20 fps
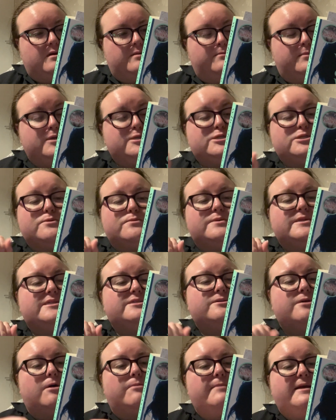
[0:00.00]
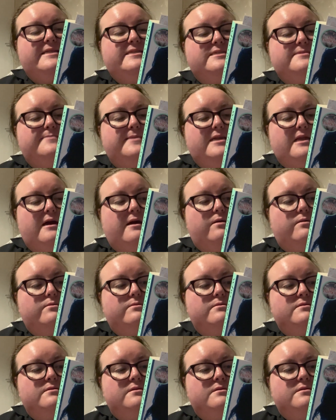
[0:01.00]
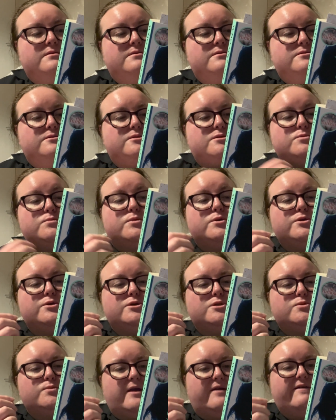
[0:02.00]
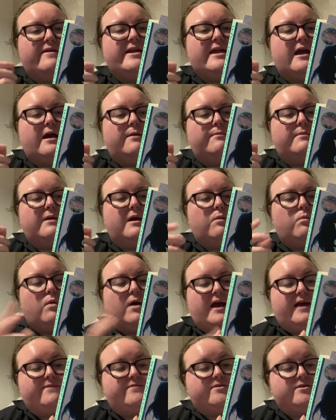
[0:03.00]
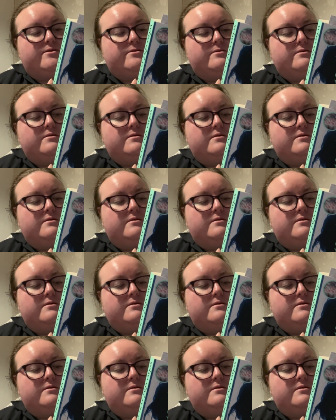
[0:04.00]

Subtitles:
But someone is tormenting me now. Someone knows where I am and what I've done.